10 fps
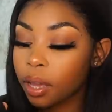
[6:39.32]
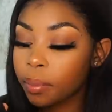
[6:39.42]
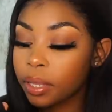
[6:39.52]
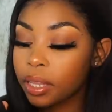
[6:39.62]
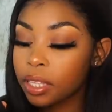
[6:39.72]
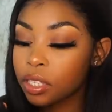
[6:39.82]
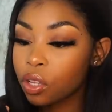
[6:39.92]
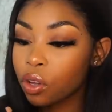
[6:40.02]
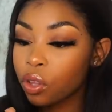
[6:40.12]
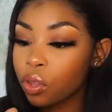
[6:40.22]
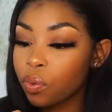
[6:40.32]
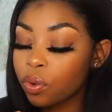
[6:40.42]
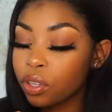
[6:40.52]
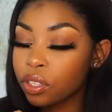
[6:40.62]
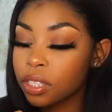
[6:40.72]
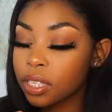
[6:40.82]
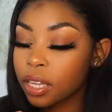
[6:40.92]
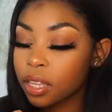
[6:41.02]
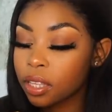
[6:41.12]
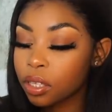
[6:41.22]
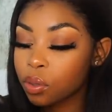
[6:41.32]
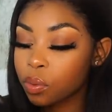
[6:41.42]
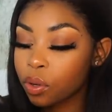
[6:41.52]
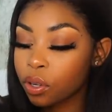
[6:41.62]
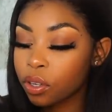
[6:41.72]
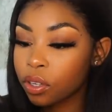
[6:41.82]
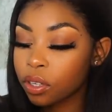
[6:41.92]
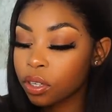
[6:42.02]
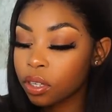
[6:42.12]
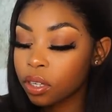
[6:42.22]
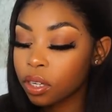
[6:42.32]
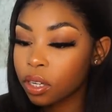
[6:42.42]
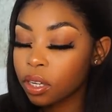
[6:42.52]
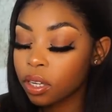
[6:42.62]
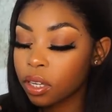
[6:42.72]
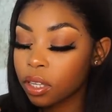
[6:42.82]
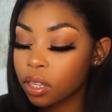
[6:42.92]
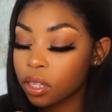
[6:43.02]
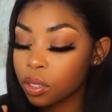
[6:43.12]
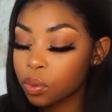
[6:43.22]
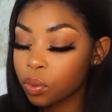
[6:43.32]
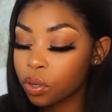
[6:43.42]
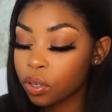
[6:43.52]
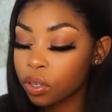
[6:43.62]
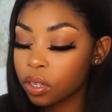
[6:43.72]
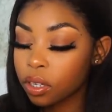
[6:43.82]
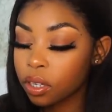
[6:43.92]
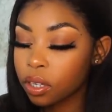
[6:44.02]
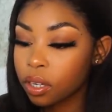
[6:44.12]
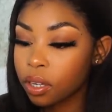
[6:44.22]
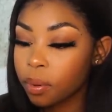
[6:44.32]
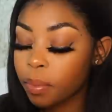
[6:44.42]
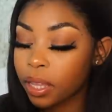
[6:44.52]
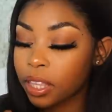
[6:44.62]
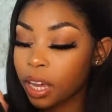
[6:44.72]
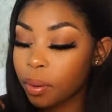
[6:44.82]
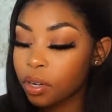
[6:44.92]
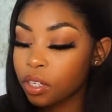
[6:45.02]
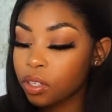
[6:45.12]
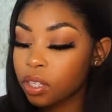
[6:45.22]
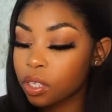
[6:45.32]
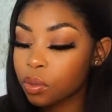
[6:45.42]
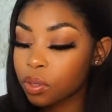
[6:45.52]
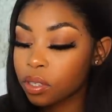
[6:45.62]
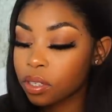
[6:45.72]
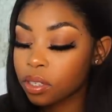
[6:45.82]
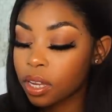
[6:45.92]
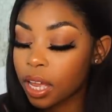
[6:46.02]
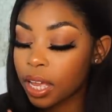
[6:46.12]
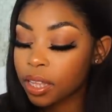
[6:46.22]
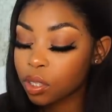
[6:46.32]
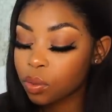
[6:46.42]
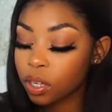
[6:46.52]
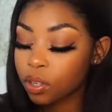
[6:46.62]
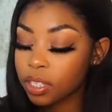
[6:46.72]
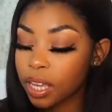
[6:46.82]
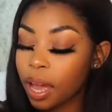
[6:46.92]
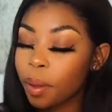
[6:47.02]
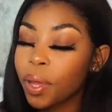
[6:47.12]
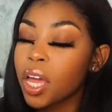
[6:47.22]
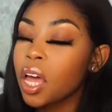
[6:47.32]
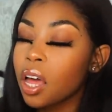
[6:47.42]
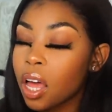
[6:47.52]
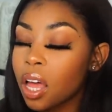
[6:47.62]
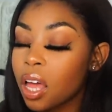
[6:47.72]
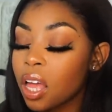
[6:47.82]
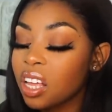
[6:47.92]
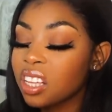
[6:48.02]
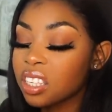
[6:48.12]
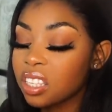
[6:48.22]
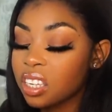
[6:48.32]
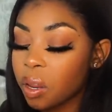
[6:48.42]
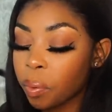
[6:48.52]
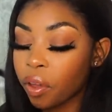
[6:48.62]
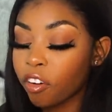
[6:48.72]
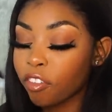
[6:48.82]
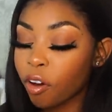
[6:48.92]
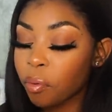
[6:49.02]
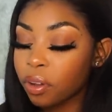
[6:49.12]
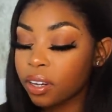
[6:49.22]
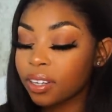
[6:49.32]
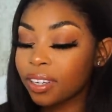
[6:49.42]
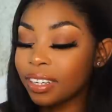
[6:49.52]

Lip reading: I mean, there's the other ones, like this one and this one. But I think I'm gonna do this one. I like this one. It looks like I'm stepping forward.